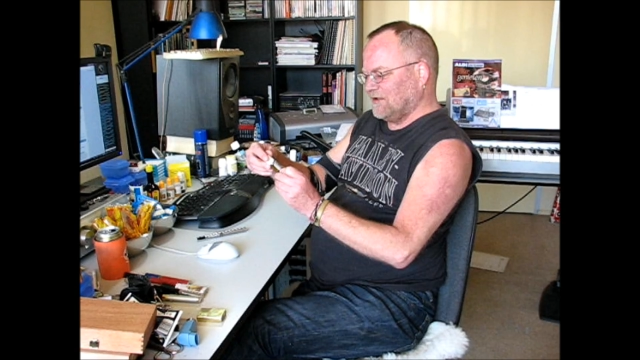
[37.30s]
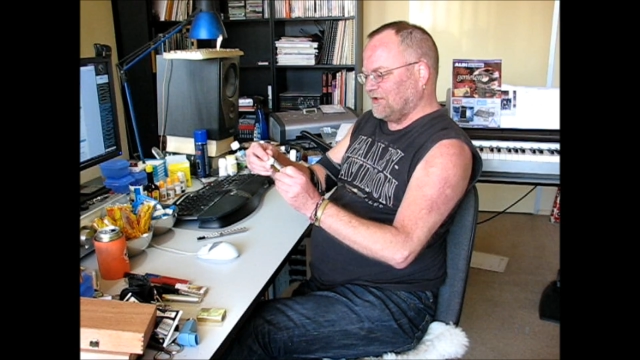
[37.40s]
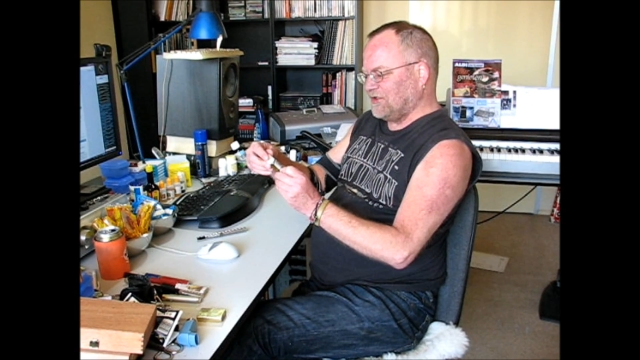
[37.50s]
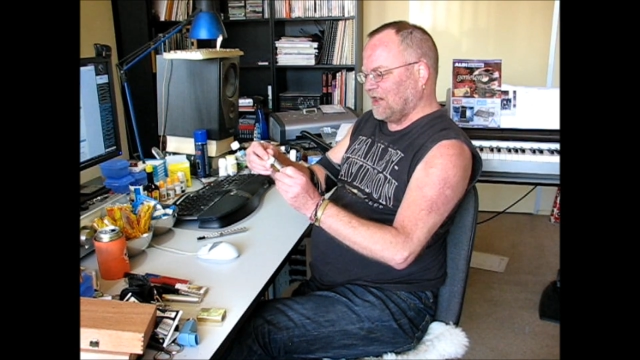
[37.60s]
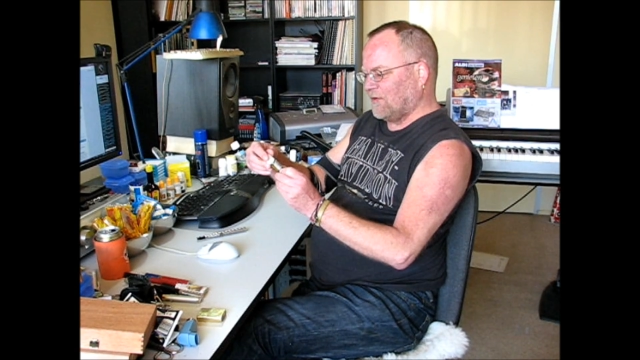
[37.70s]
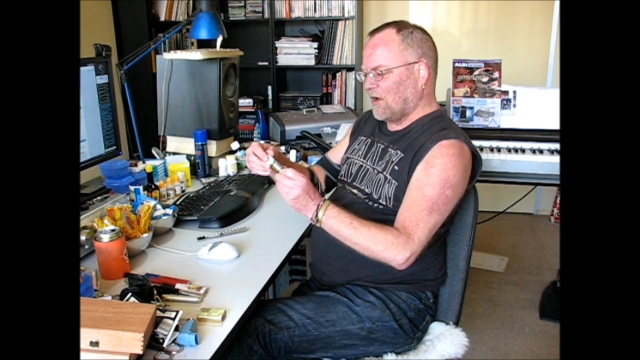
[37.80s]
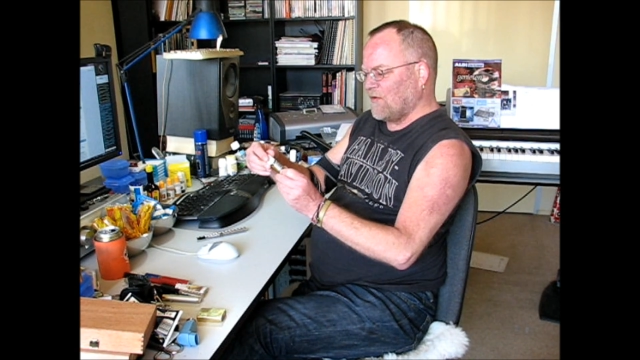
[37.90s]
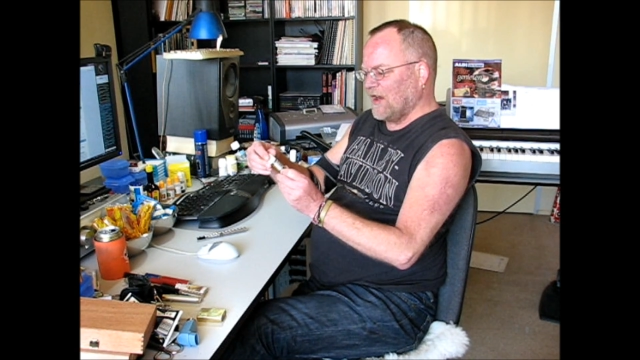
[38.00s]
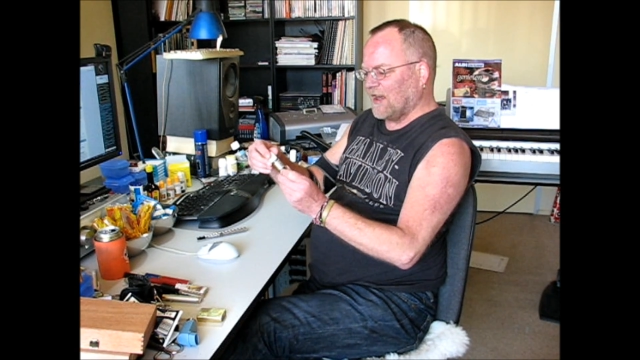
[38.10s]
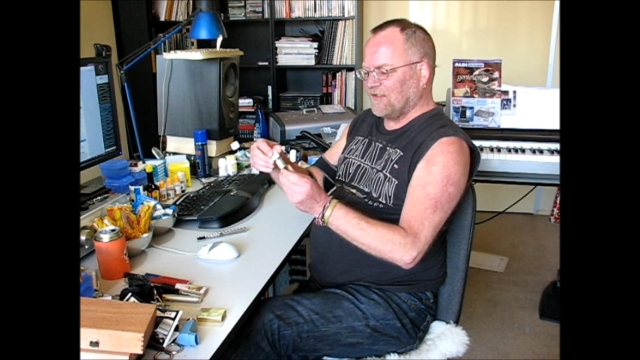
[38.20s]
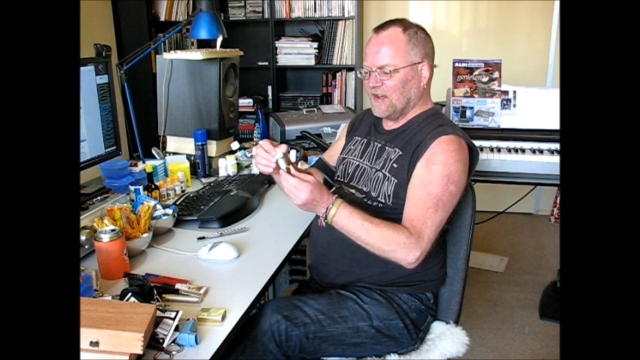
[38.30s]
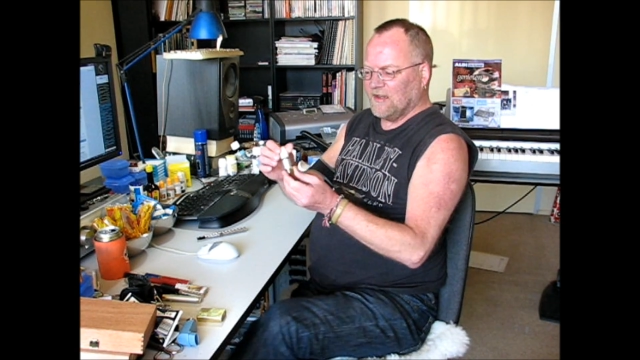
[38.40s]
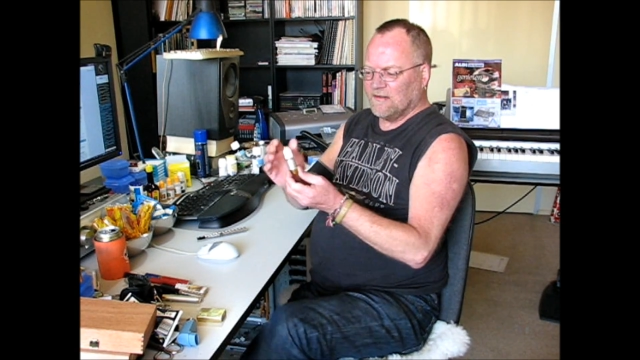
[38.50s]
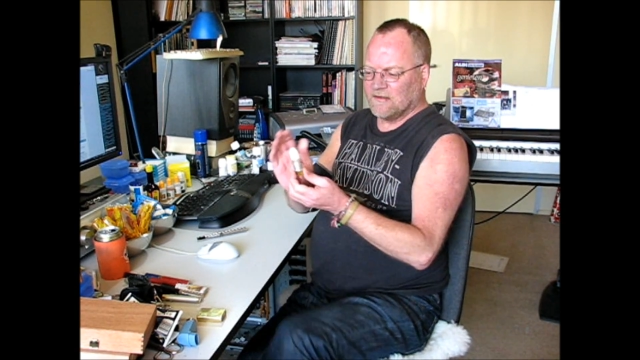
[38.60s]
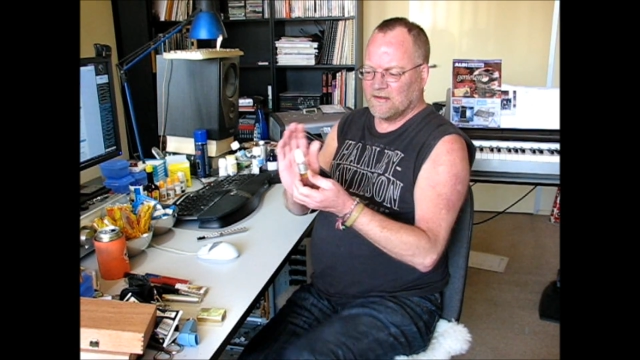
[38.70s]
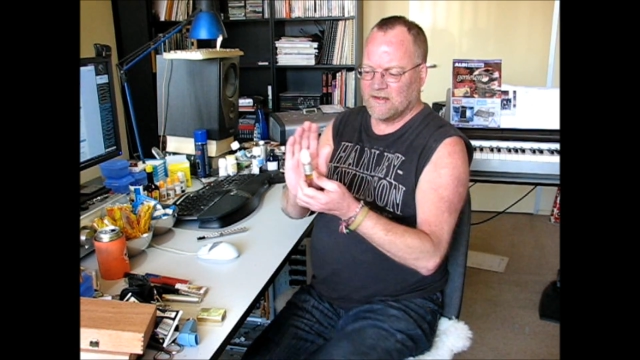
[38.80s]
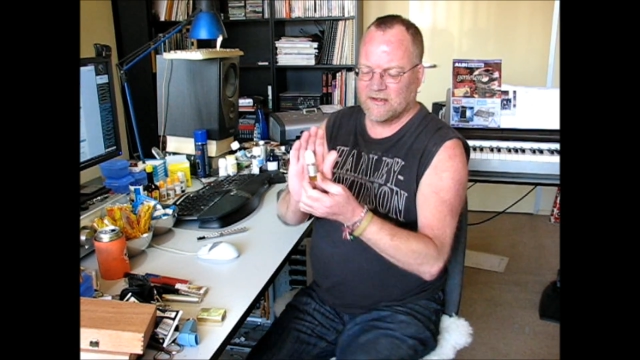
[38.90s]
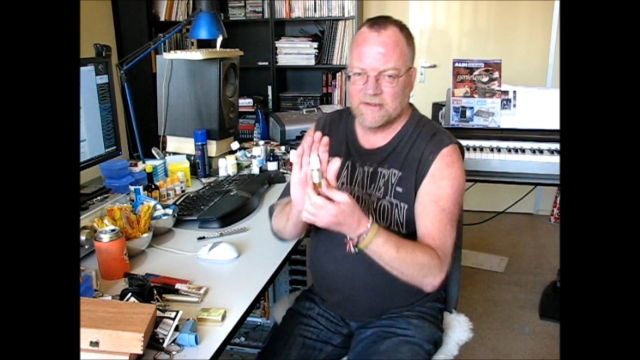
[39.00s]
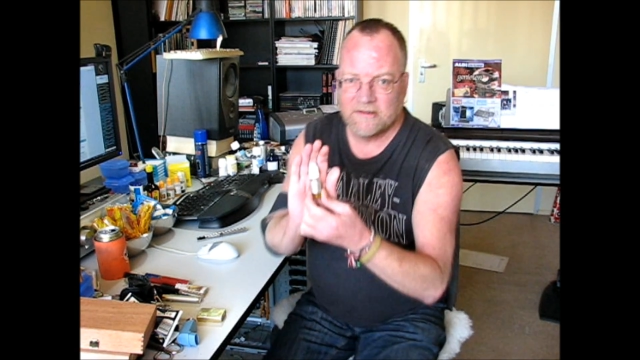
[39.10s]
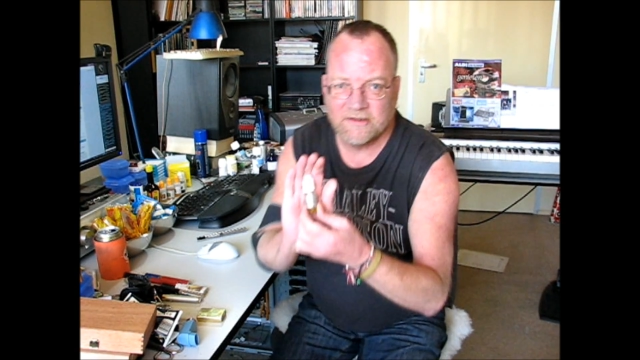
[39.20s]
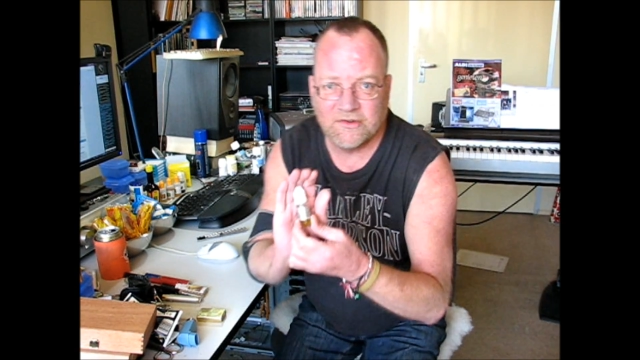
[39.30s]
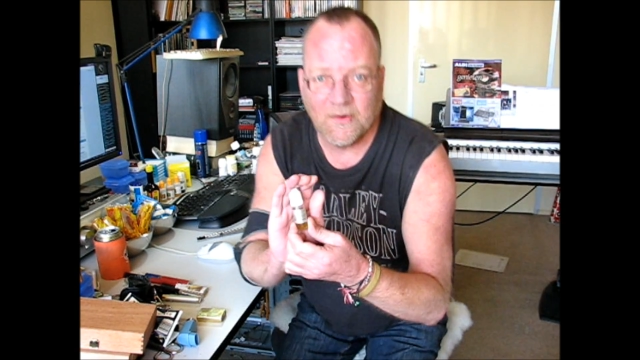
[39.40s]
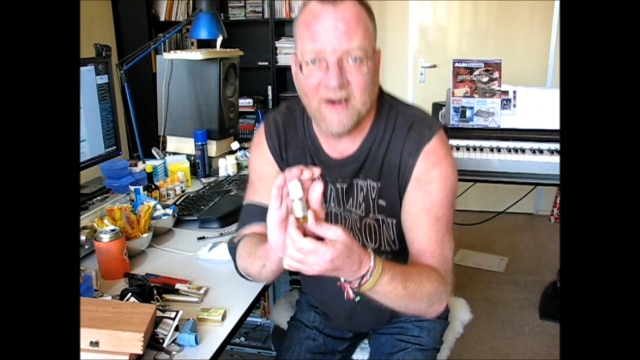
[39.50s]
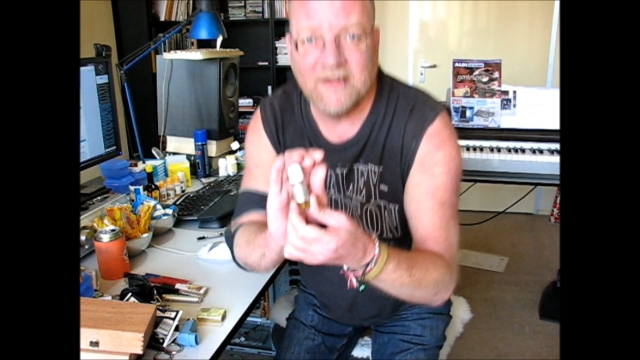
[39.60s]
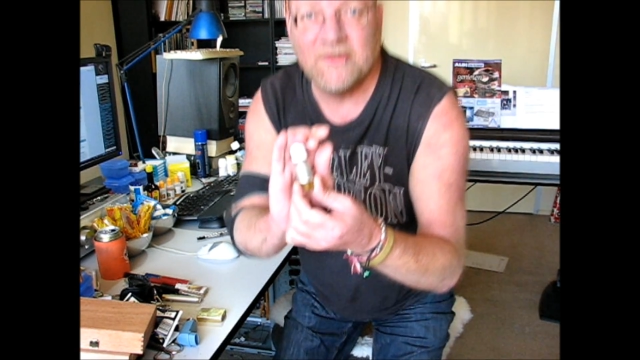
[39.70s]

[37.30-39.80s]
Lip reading: Zero nicotine. I'll try